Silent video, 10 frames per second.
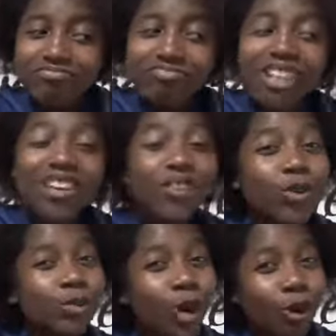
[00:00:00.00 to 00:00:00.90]
if you
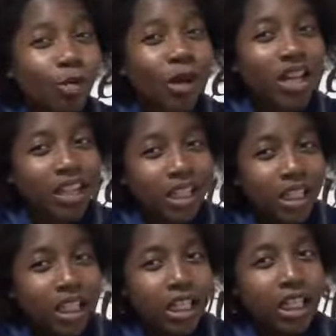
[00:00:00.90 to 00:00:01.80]
don't medically
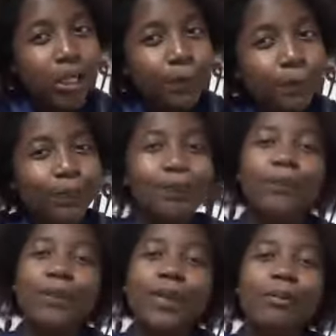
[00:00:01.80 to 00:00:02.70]
need it,
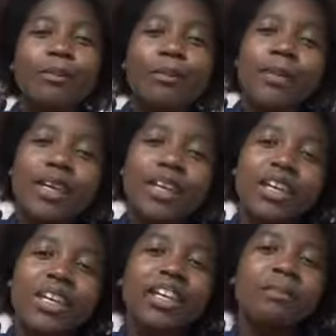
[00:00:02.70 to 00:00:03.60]

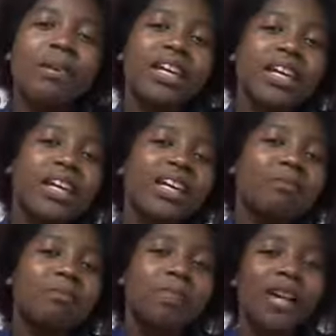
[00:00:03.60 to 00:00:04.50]
maybe
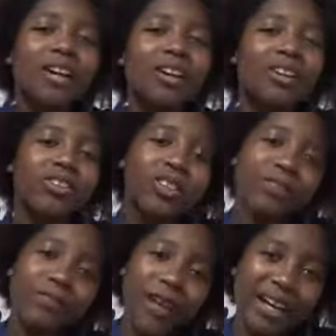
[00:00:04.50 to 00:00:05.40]
cut back on the
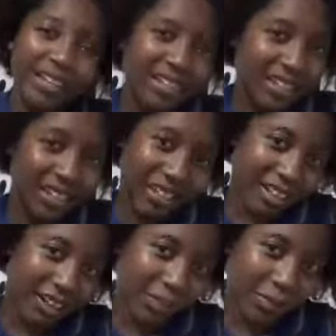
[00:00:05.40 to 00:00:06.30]
vice a
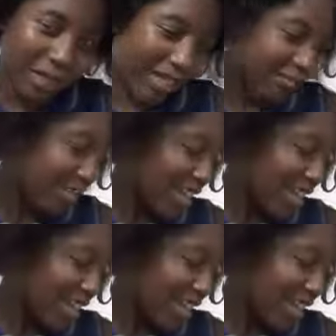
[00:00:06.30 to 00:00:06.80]
little bit.